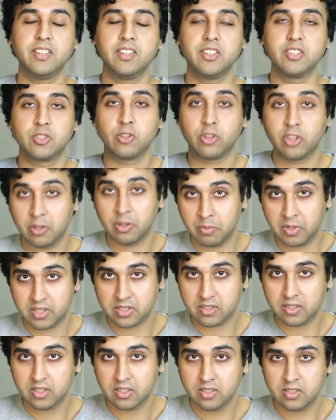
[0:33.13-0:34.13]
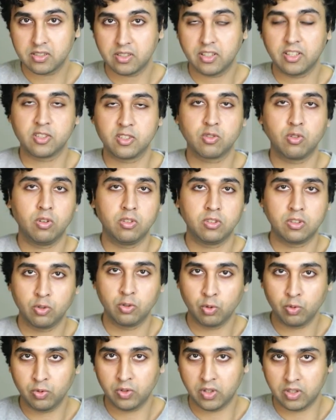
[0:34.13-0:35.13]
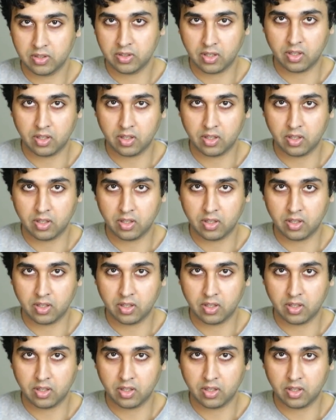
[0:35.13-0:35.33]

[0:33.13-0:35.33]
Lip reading: So the business is called Guru Nanda.